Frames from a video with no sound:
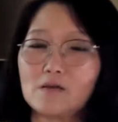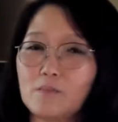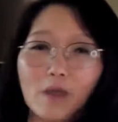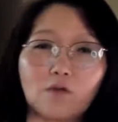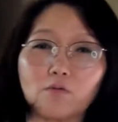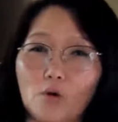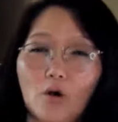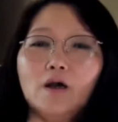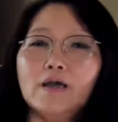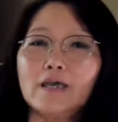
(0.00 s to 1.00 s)
make you
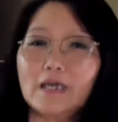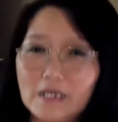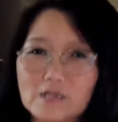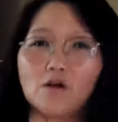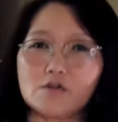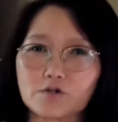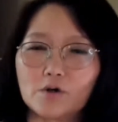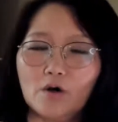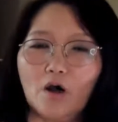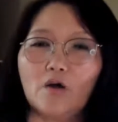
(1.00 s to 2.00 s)
more in
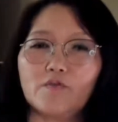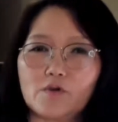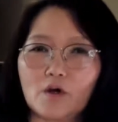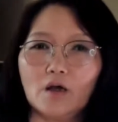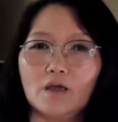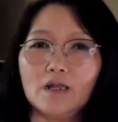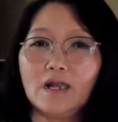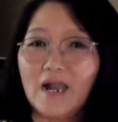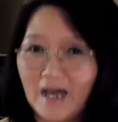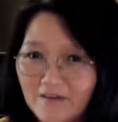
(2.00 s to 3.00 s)
control of your
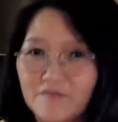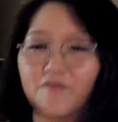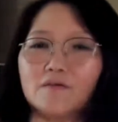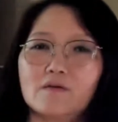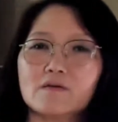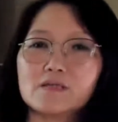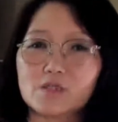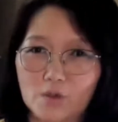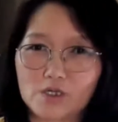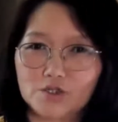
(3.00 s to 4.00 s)
life
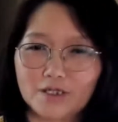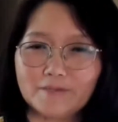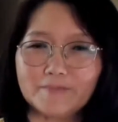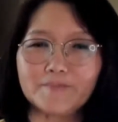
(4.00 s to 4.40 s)
situation.